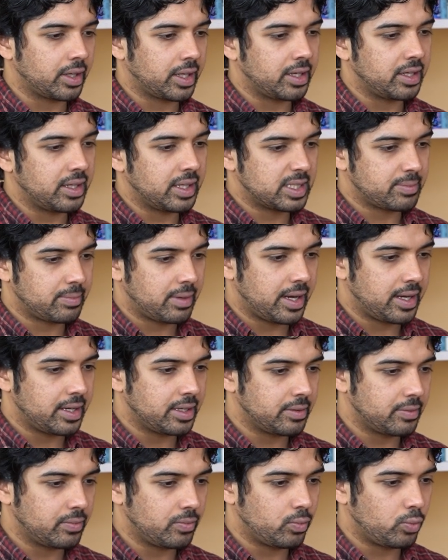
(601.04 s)
can you
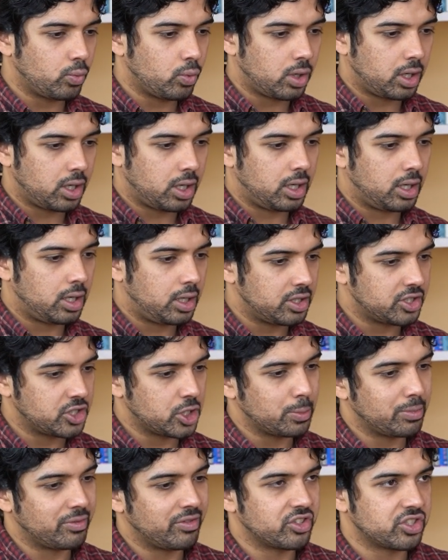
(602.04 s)
explain what are
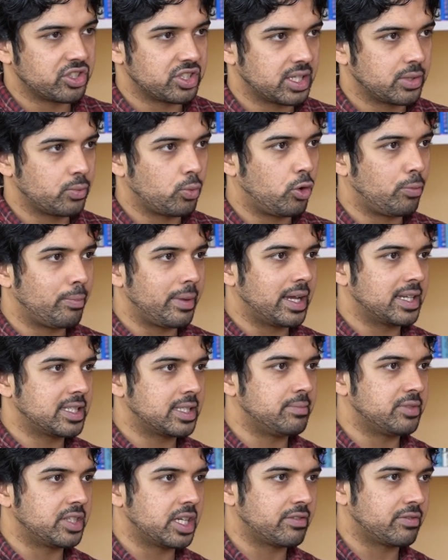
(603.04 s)
supervisions and what makes
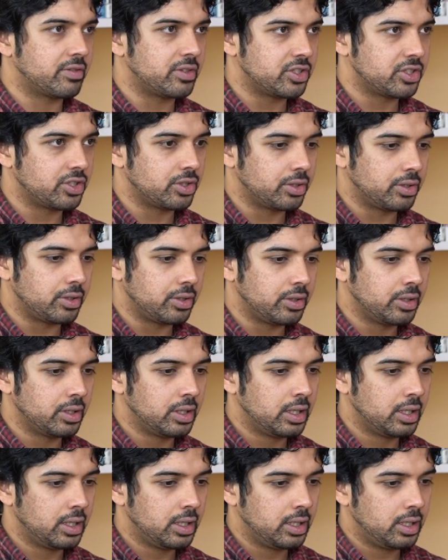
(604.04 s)
them different to
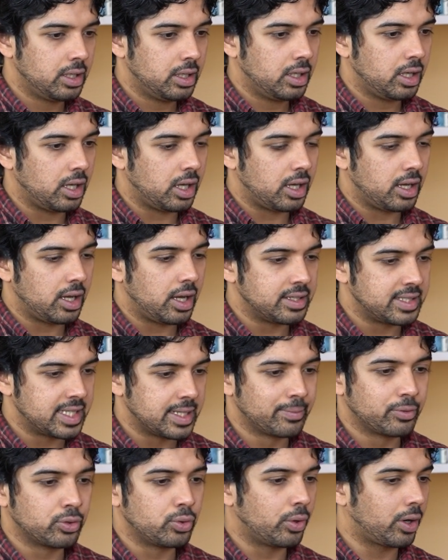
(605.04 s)
a
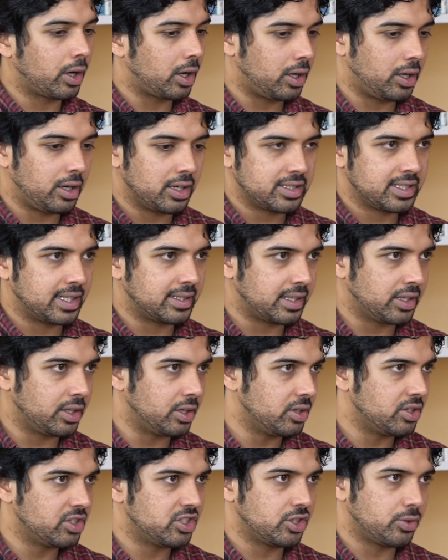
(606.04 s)
typical class that they're
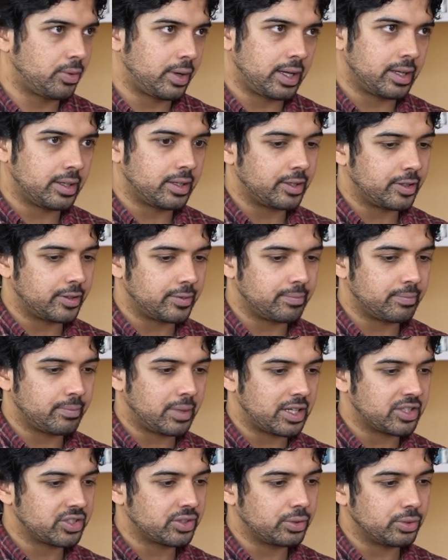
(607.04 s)
used to
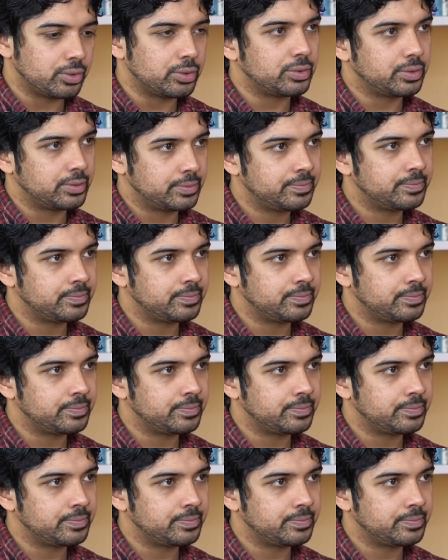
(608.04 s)
at school?